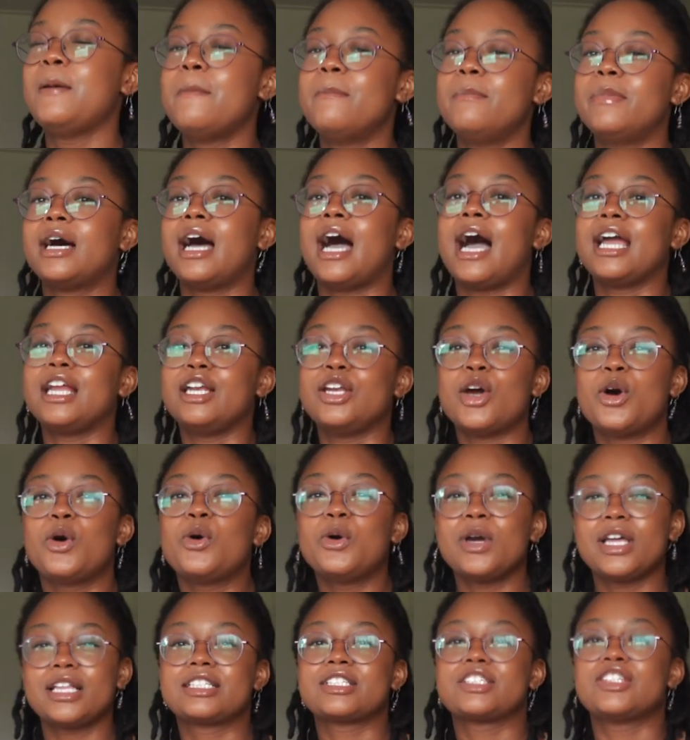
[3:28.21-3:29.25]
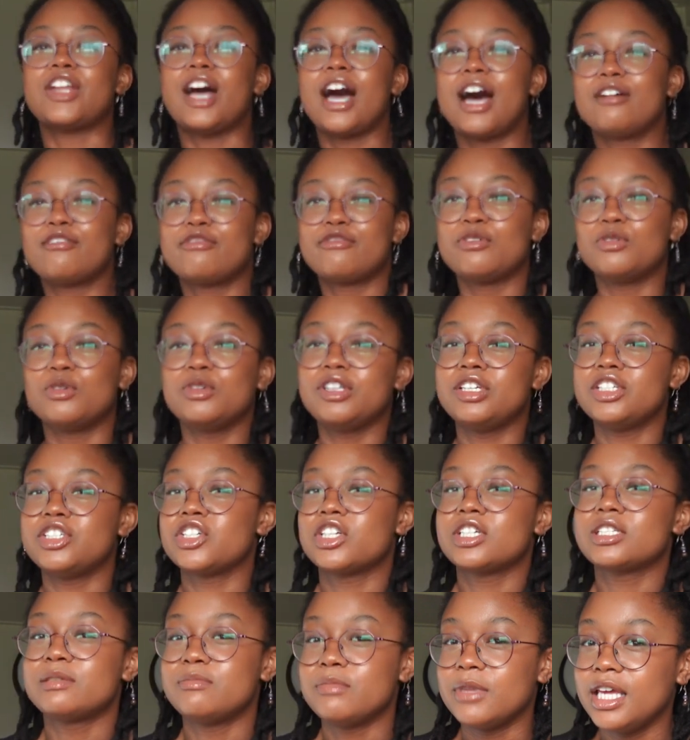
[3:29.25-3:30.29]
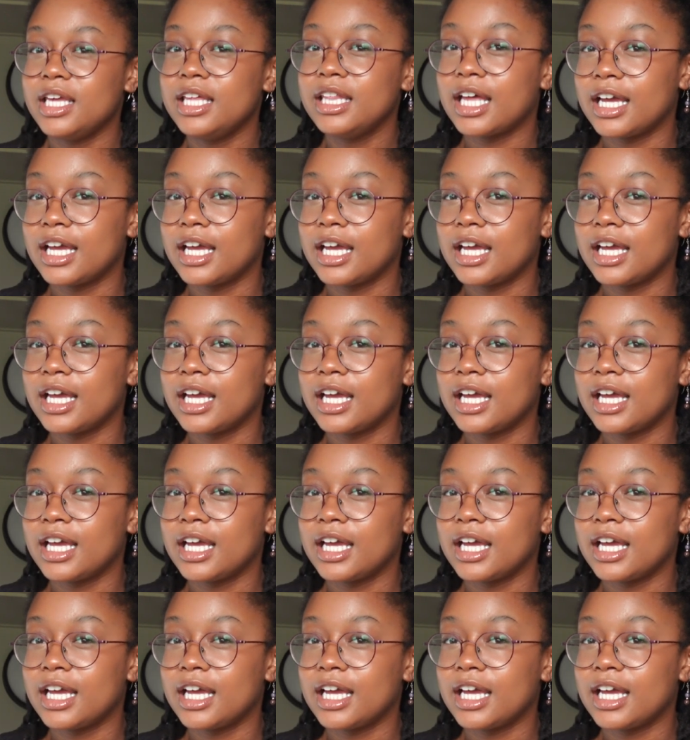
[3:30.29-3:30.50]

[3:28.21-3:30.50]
But I know it's not fully just me.